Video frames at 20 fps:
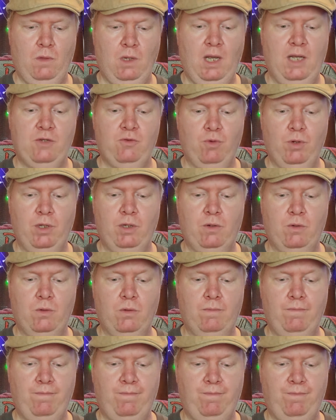That's really
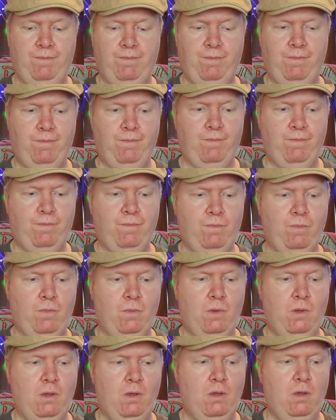cool.
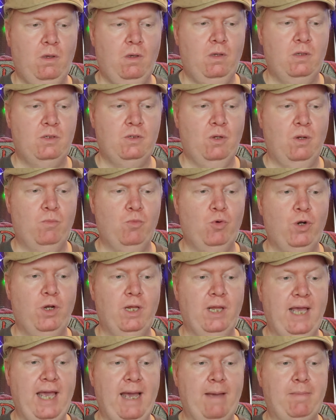So I'm
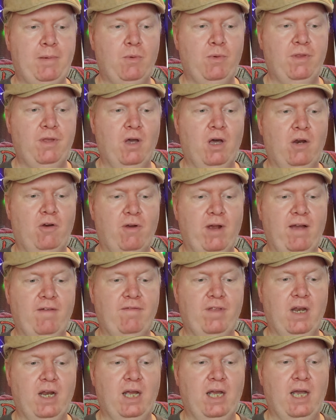really happy with the autograph
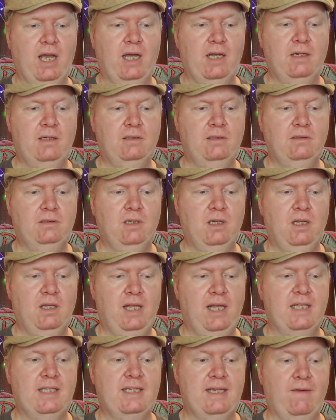that I got. Uh,
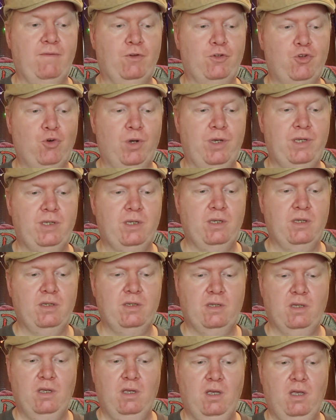they had several
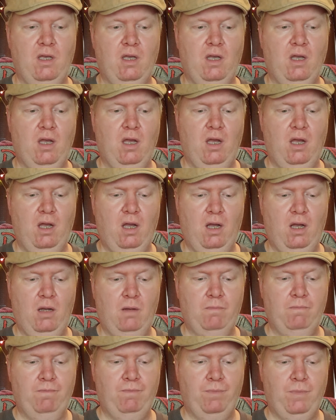choices
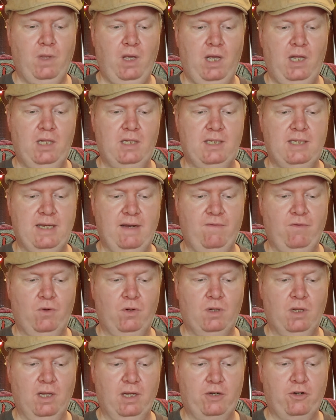um, and several
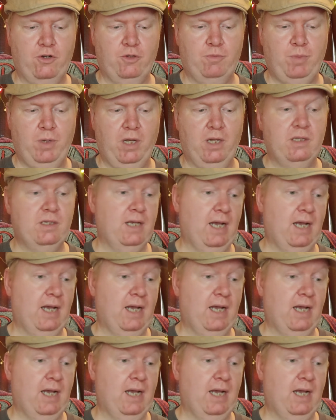collector's pins.